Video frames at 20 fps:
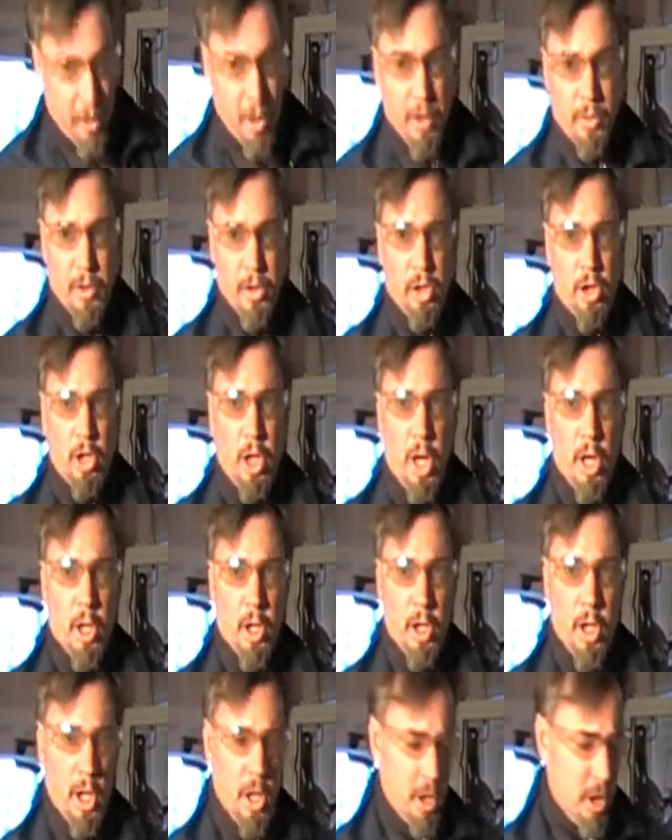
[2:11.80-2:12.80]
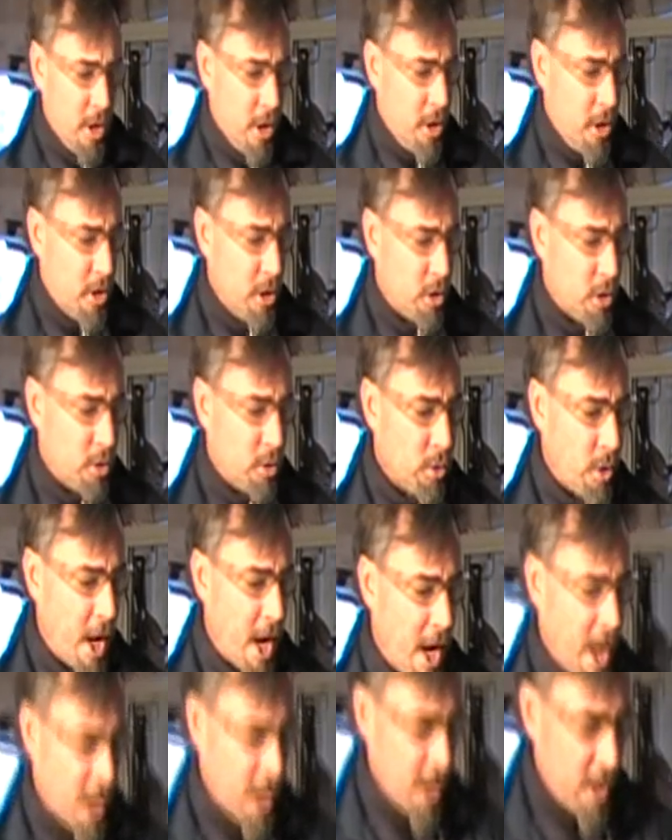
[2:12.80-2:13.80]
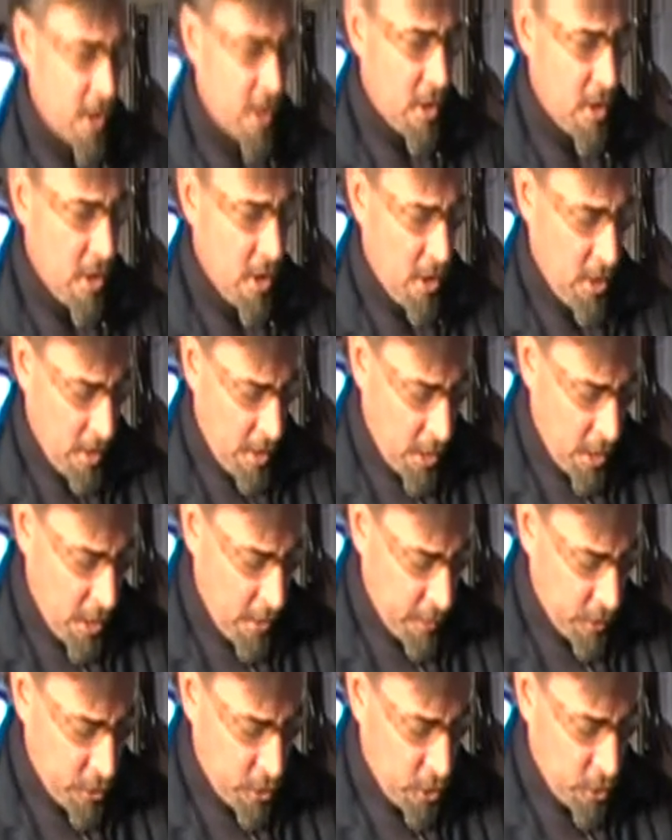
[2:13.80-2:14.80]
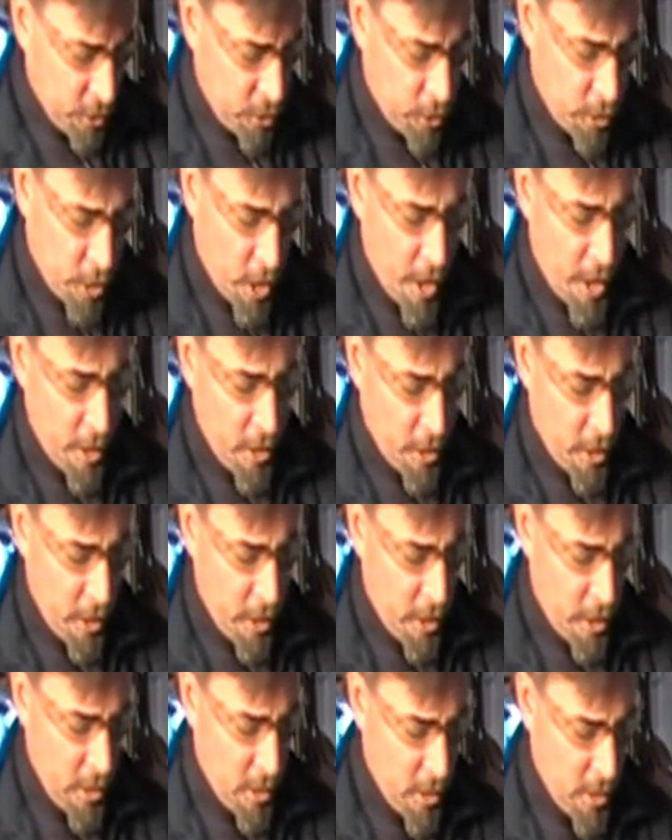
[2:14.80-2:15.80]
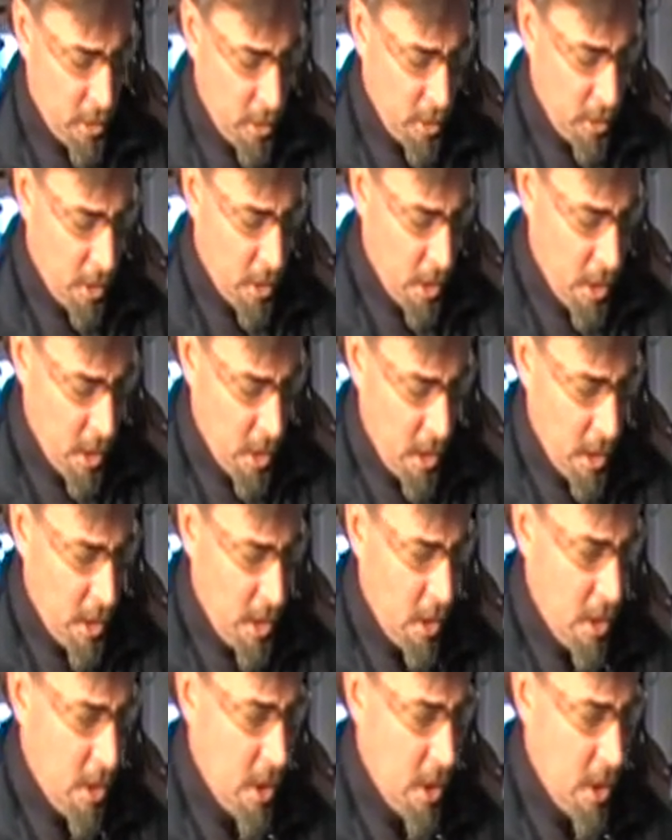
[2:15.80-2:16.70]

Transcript: bit of acetylene, crack it ever so slightly, okay?